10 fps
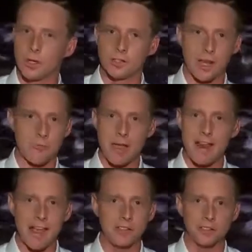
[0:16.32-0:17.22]
to us have
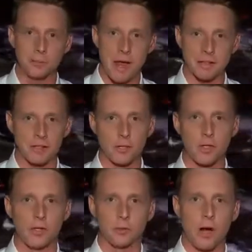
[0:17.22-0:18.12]
been a
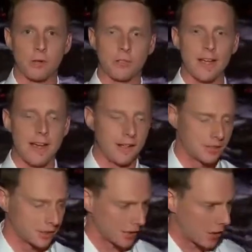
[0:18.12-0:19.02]
spectacle throughout the day
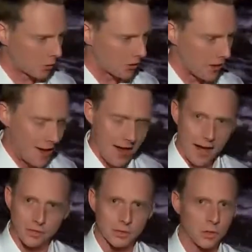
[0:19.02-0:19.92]
as this area
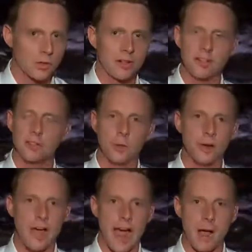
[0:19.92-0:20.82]
has turned
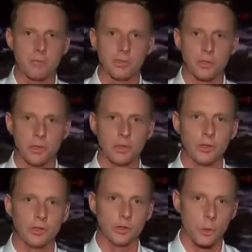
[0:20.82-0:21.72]
into an
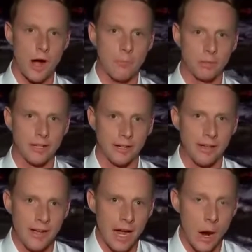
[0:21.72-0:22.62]
absolute
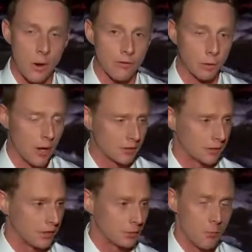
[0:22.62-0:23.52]
swampland. However,
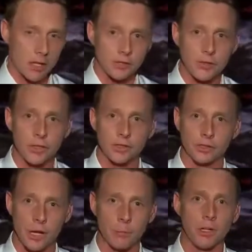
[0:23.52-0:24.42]
residents must feel
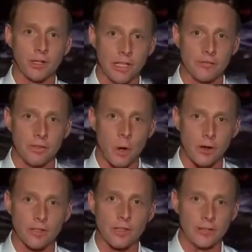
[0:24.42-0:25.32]
some relief
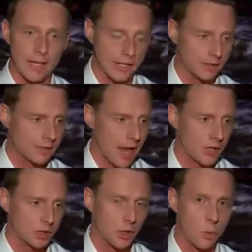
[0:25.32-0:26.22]
knowing the latest
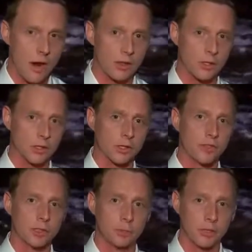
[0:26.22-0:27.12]
National Weather
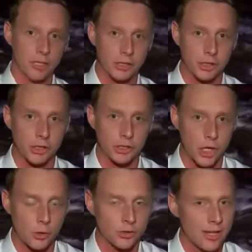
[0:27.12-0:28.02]
Service prediction
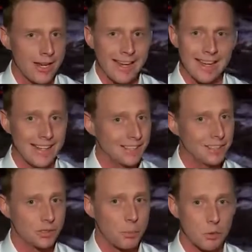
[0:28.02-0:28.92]
shows it
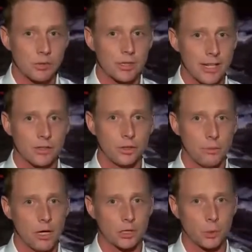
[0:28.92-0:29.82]
isn't supposed to get
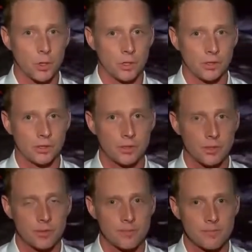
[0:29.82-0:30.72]
too much worse.